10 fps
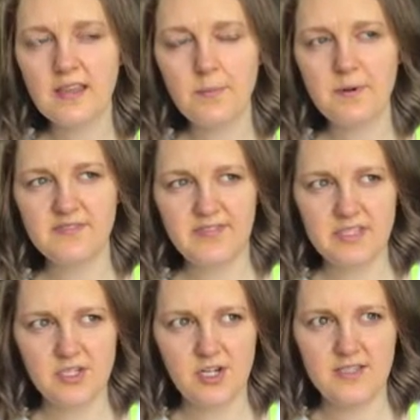that
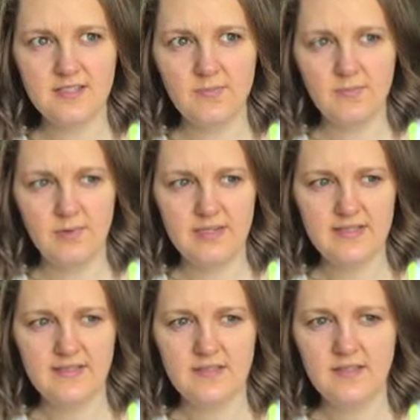perfectionism
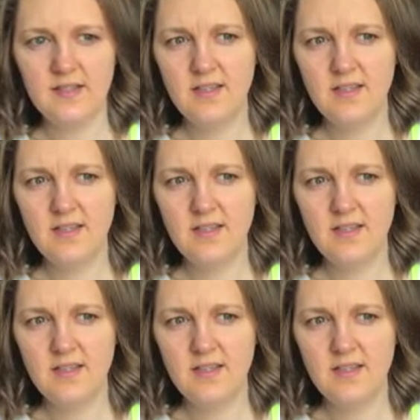was,